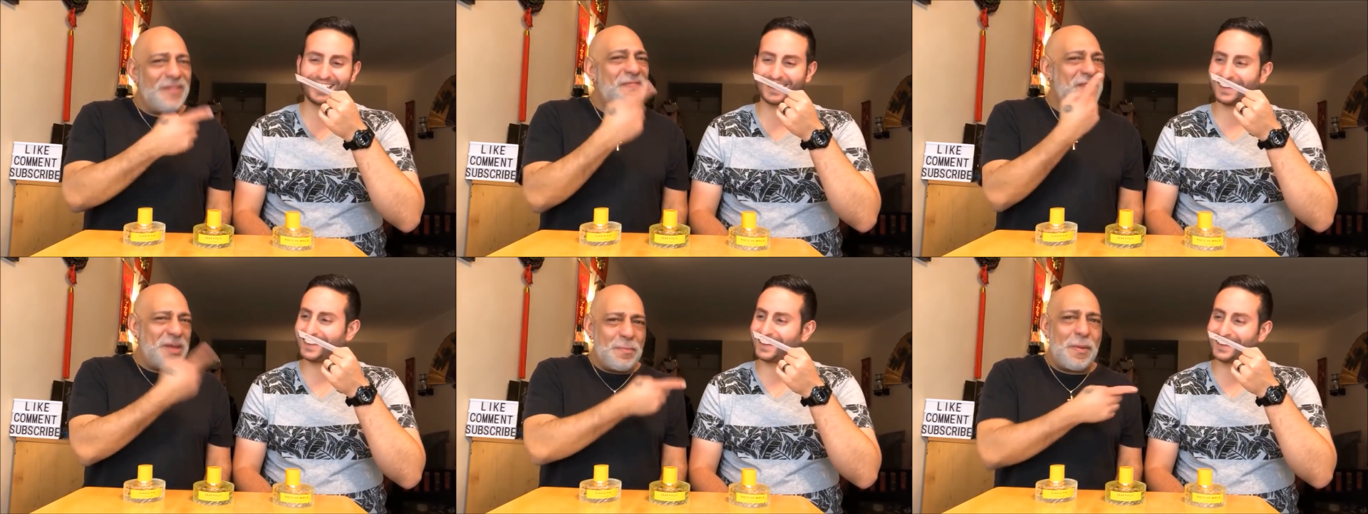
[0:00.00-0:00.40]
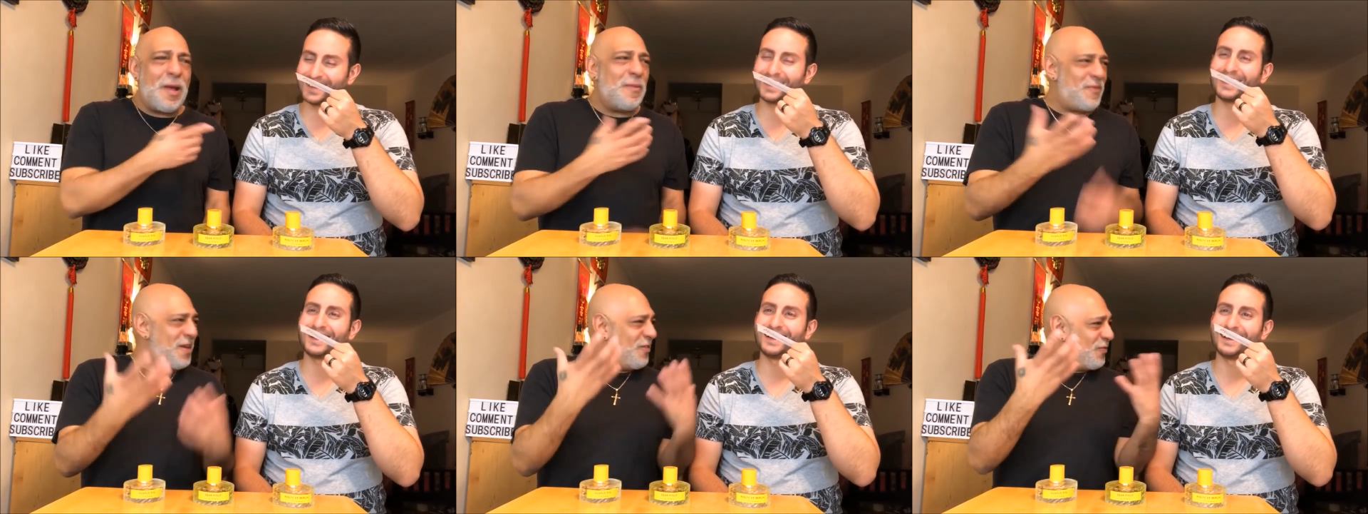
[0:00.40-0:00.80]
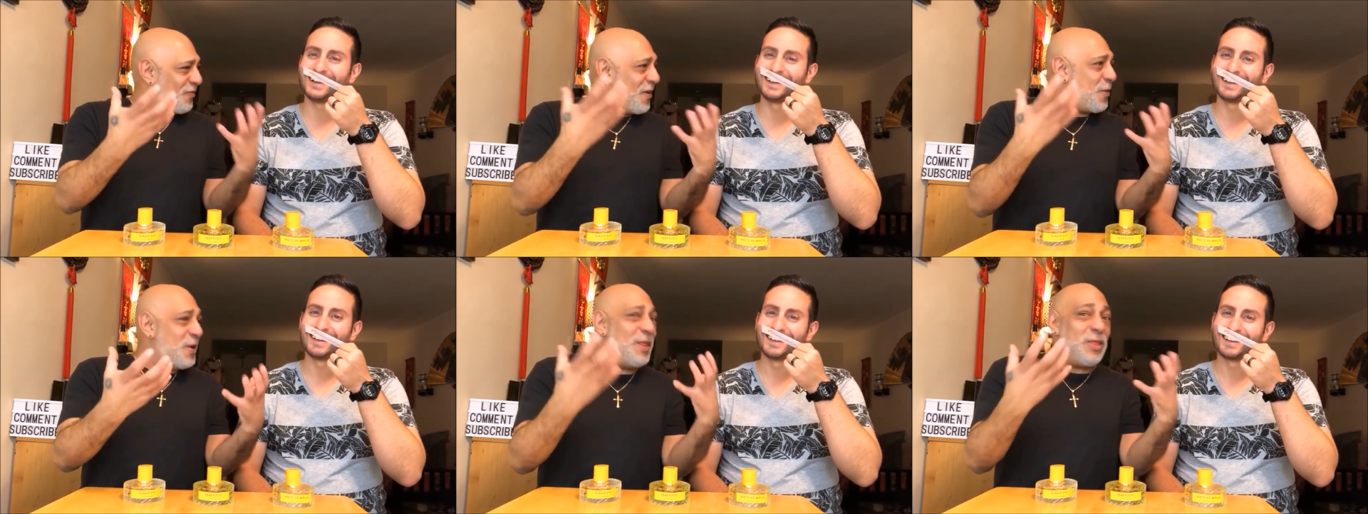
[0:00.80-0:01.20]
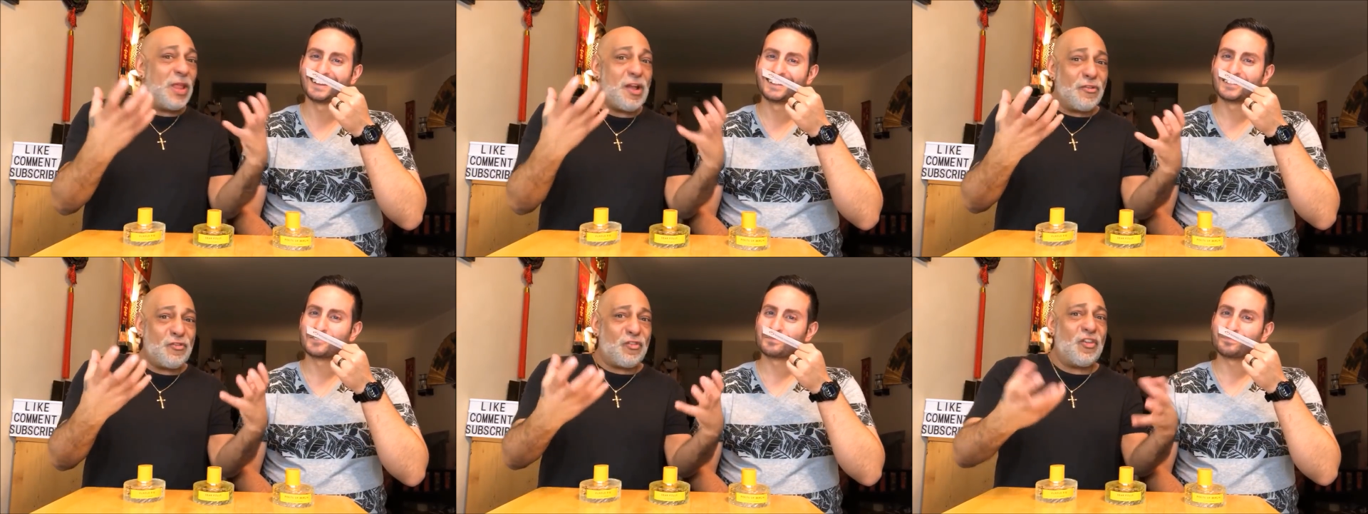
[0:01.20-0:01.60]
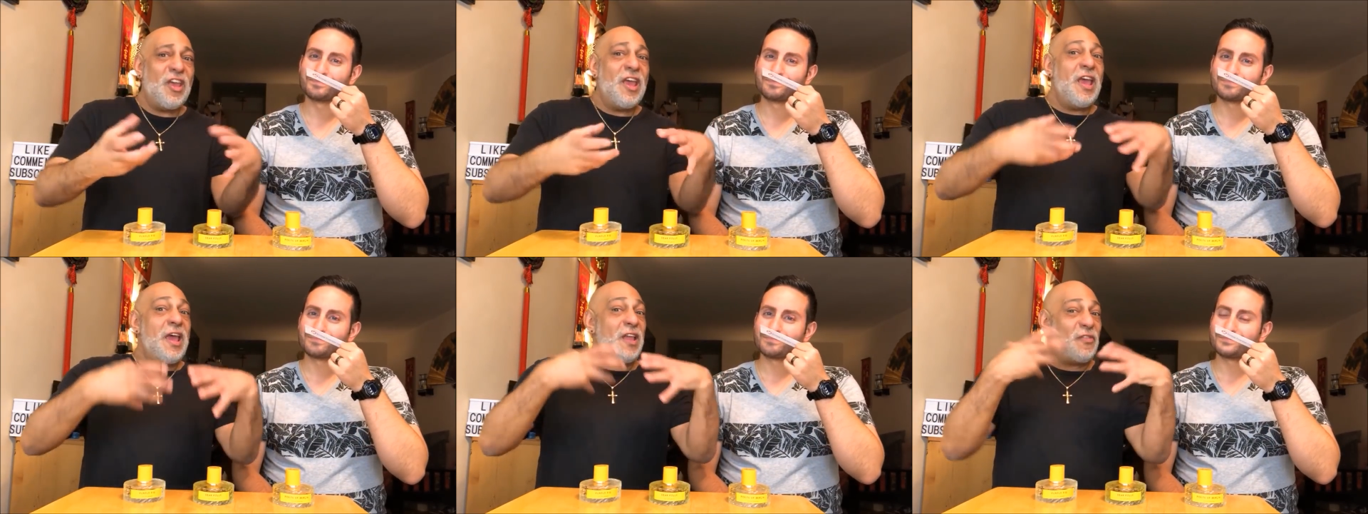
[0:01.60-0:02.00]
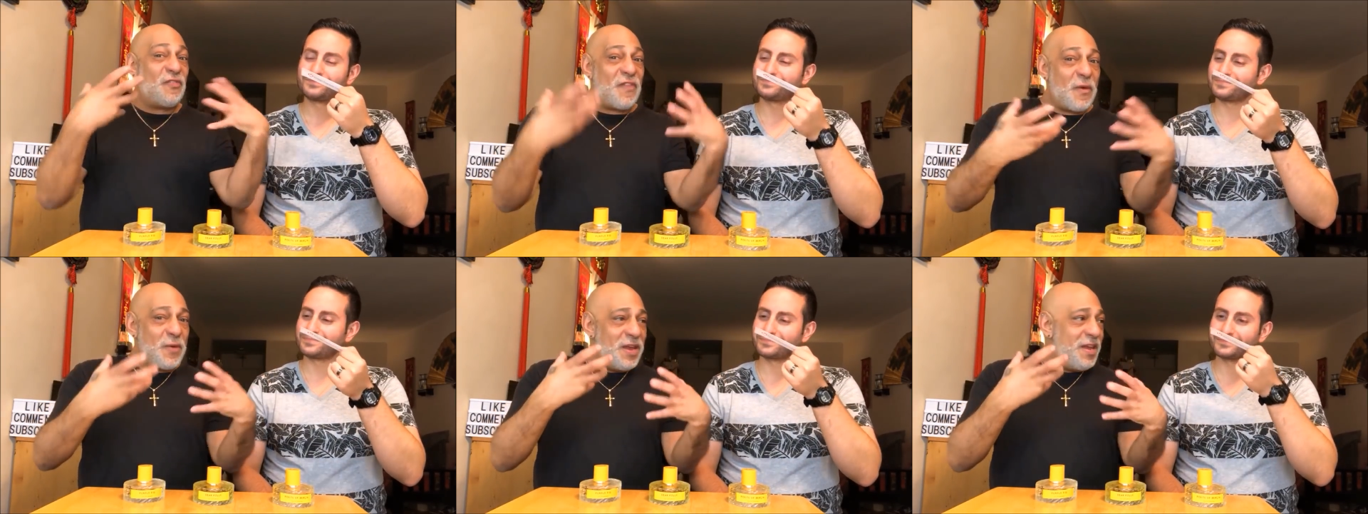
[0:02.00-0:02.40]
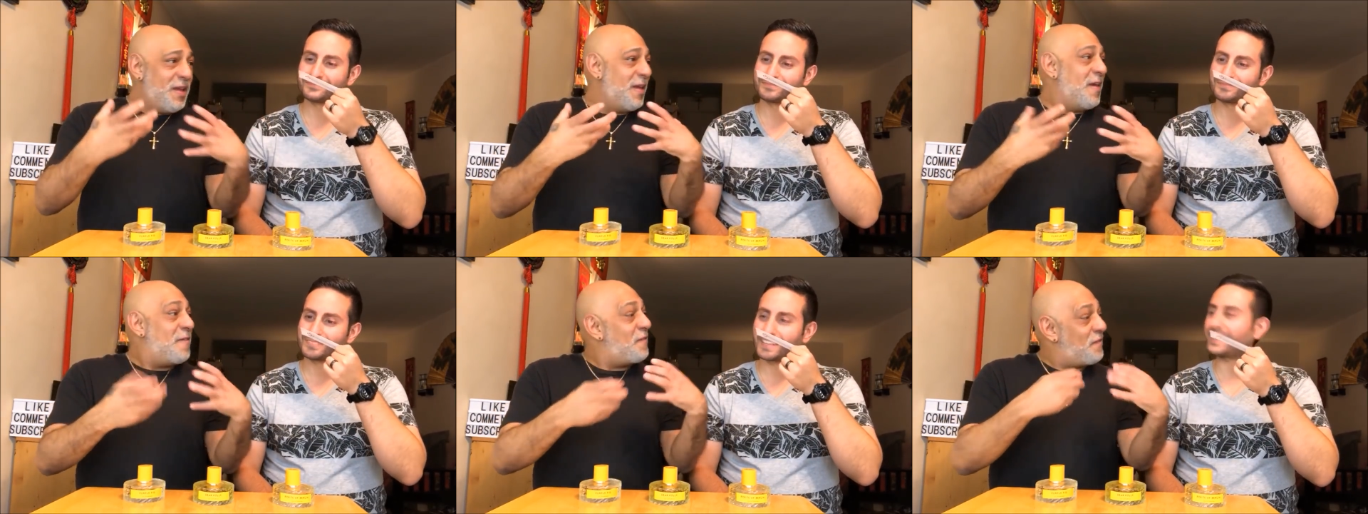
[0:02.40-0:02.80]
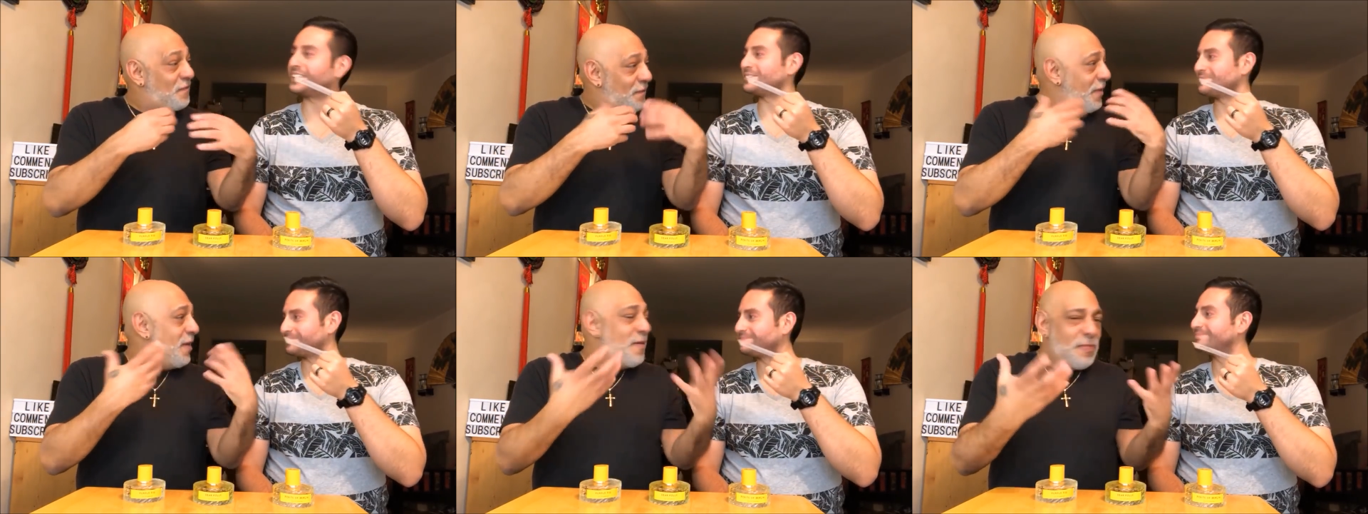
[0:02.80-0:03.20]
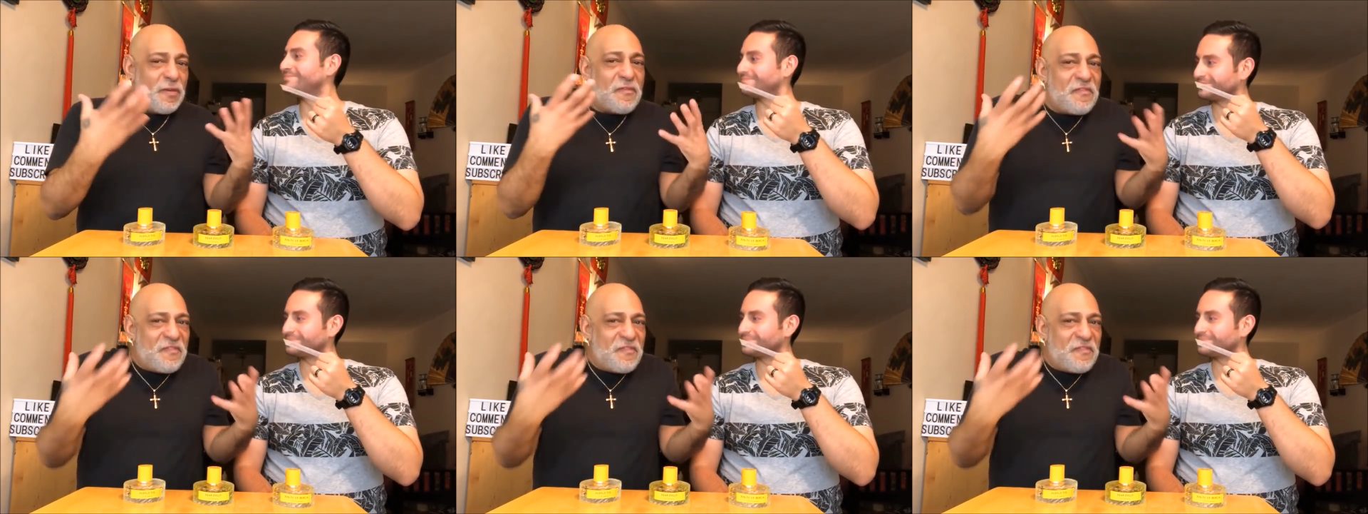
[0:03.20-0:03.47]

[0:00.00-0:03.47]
Speaker 1: of the above. It's very lush. It's very. Yeah. The